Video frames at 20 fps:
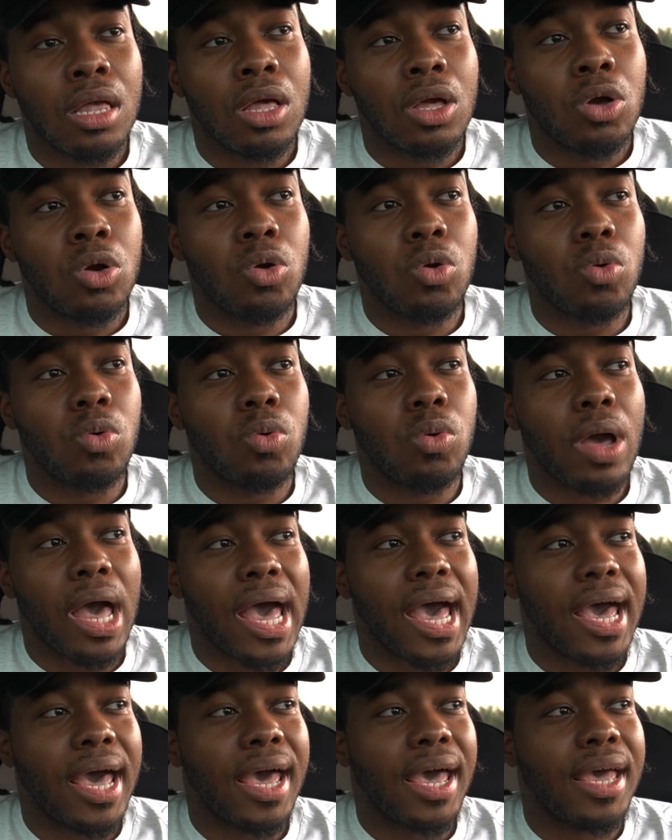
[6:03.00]
who
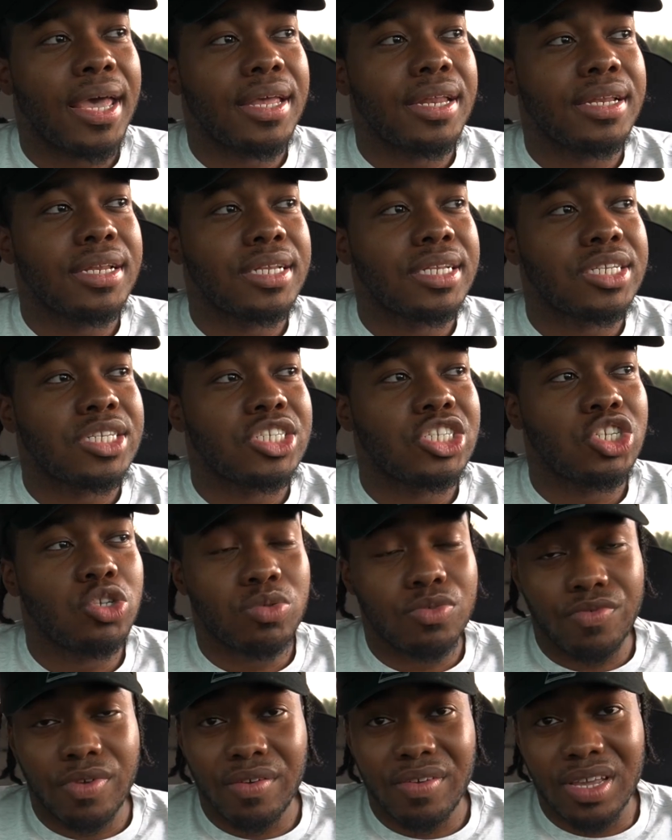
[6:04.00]
had, she
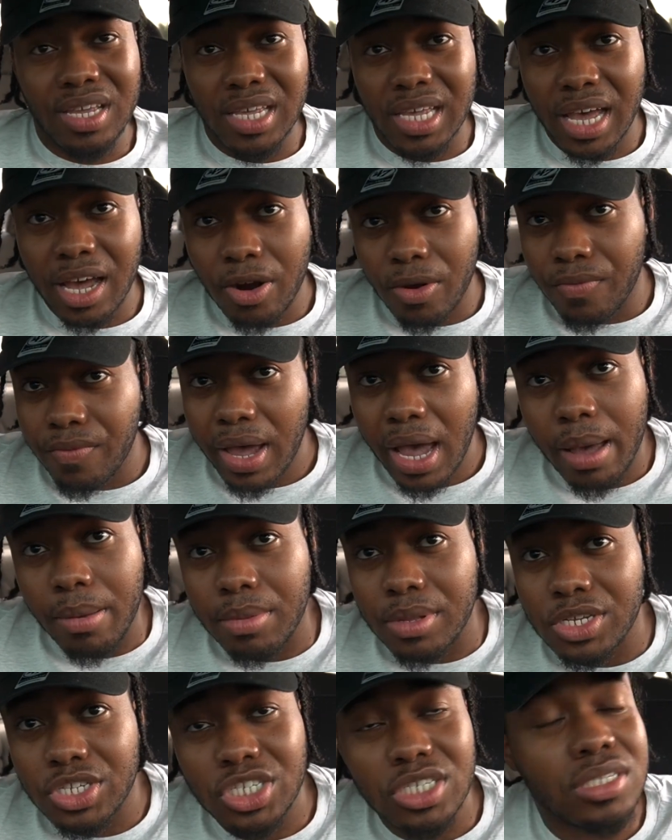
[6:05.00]
was very ghetto
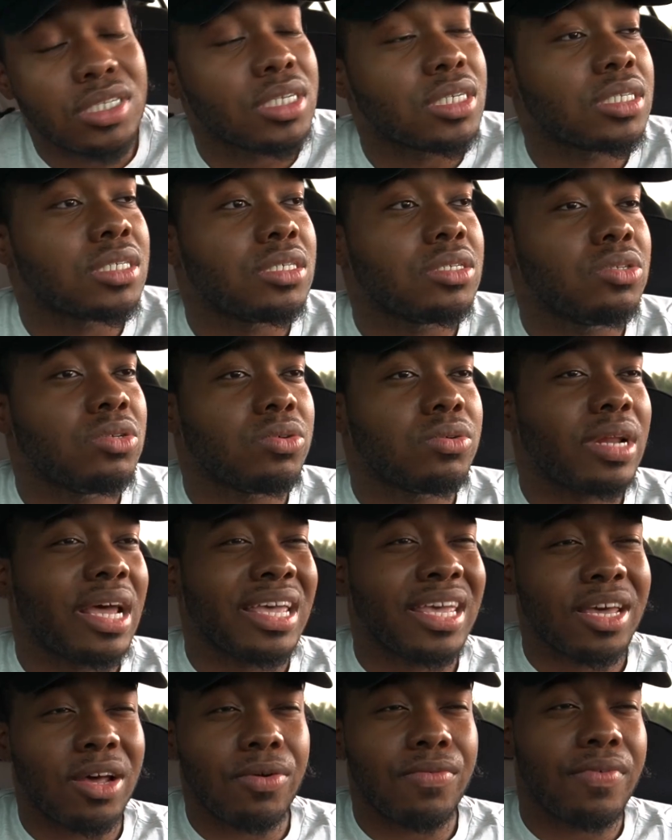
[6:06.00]
fabulous, she looked. You know that
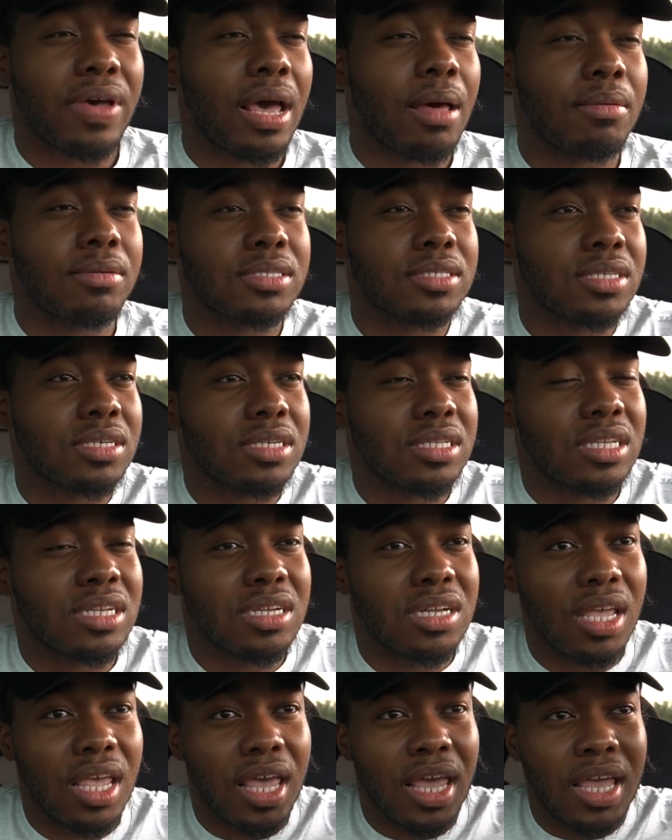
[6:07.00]
ghetto fabulous look,
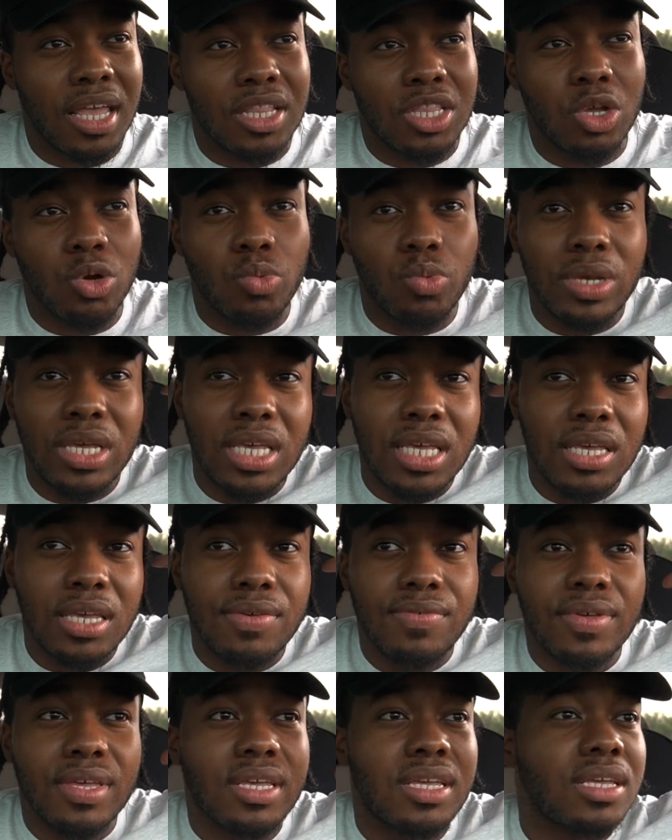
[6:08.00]
the
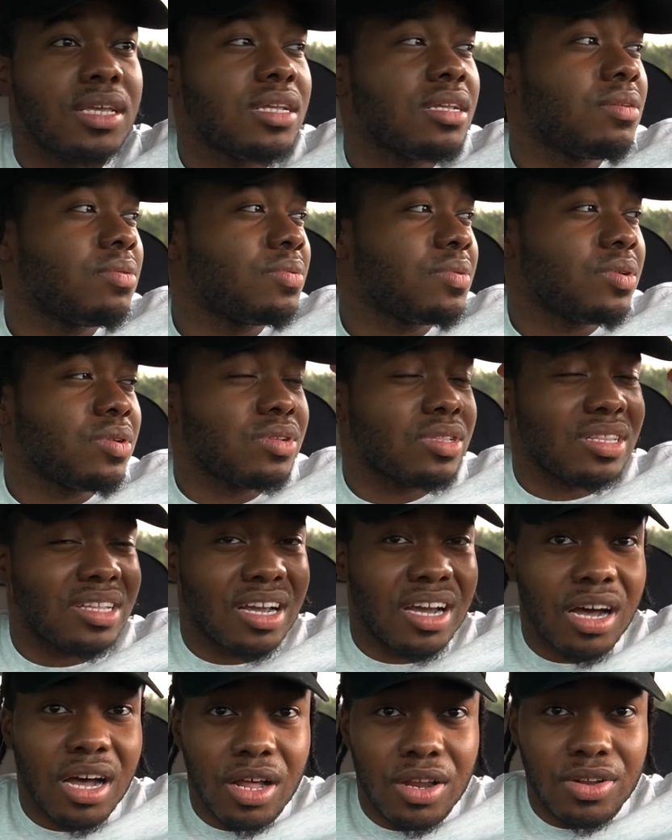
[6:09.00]
weaving with the
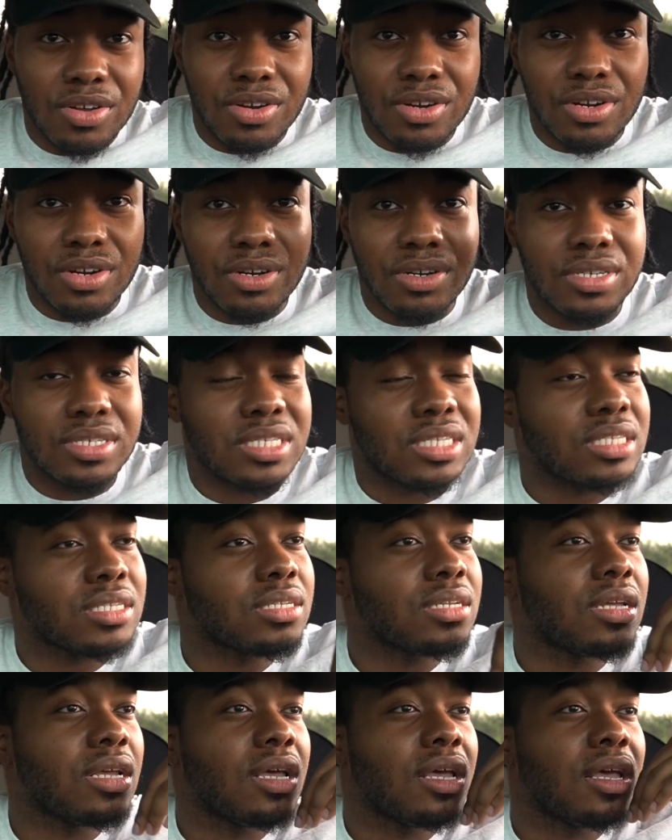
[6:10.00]
colors, and
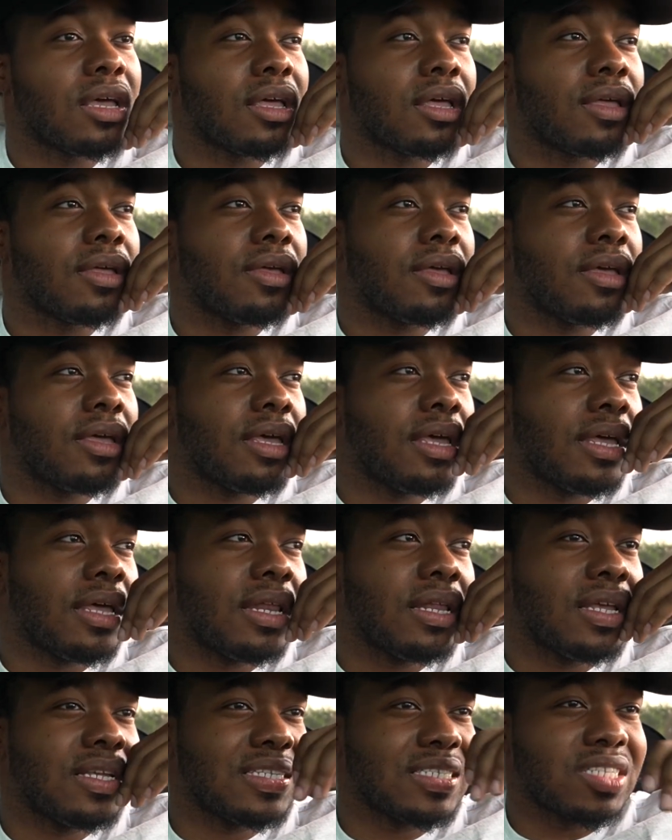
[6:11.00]

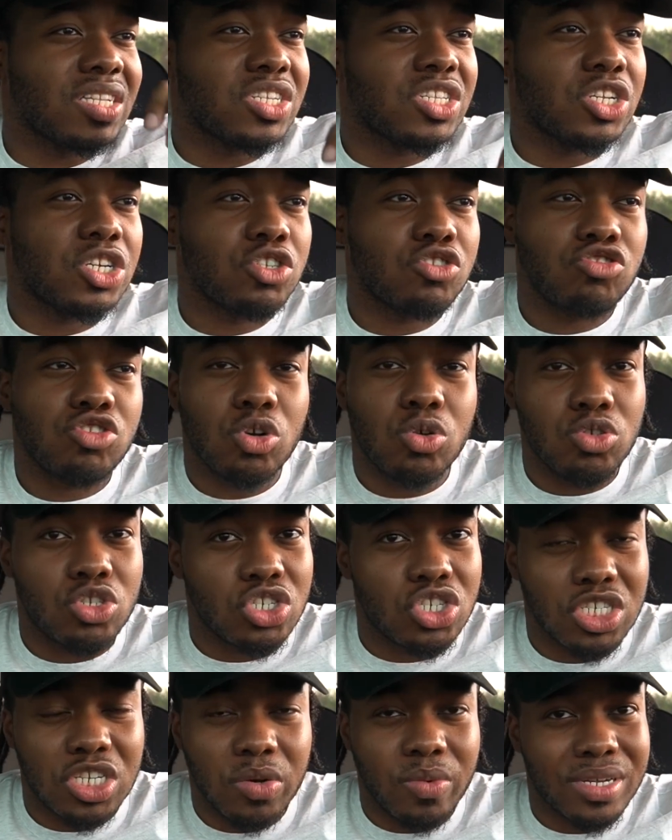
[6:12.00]
it just looked
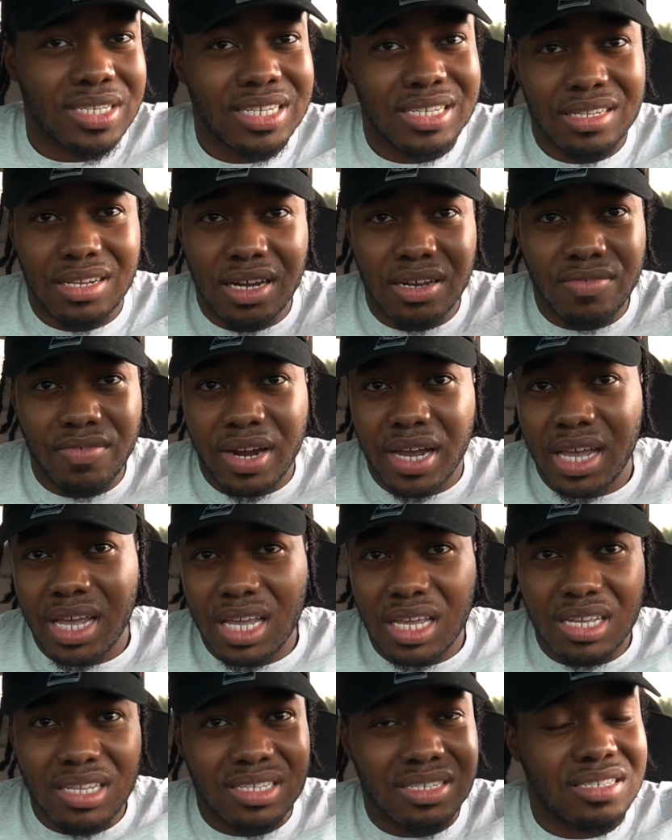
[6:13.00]
atrocious. It wasn't done right.
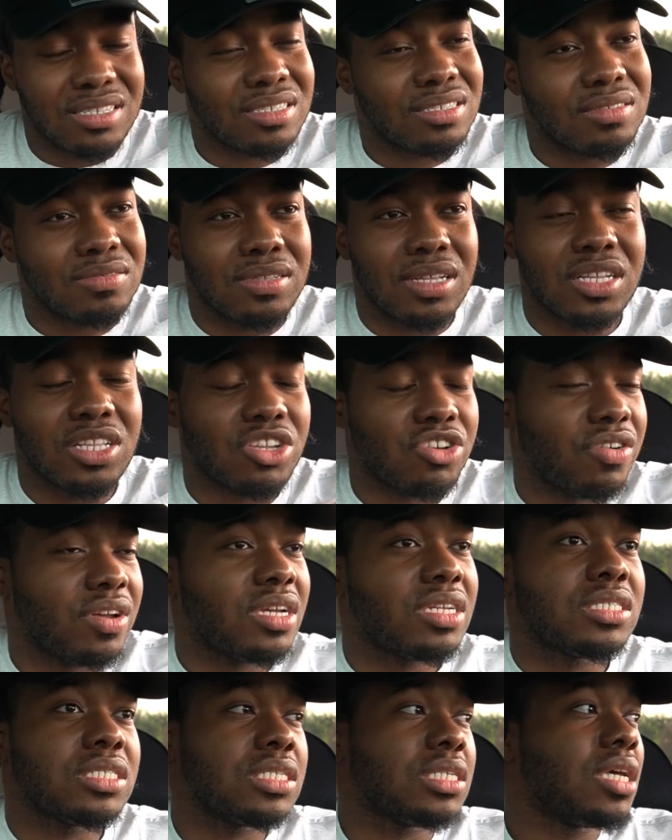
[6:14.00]
It just looked
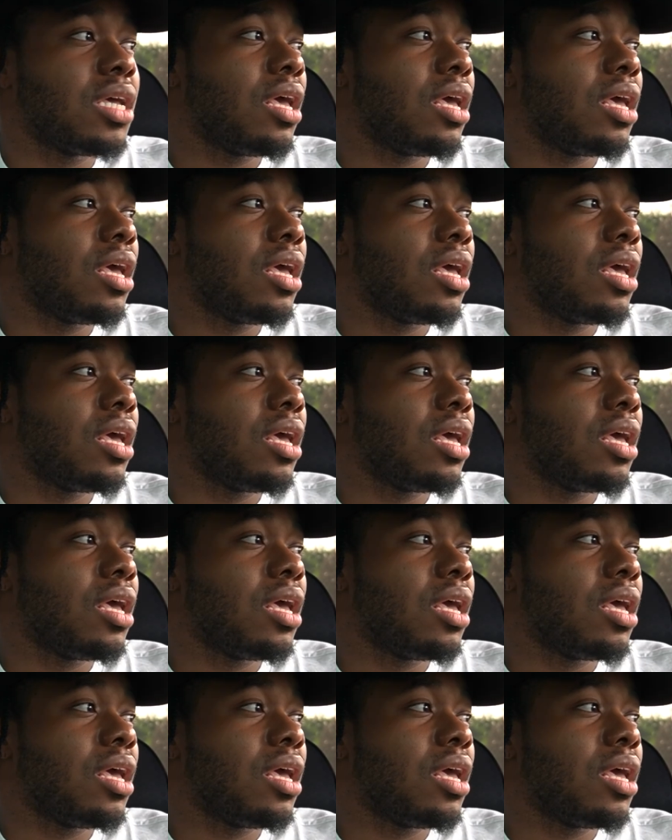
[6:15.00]
crazy.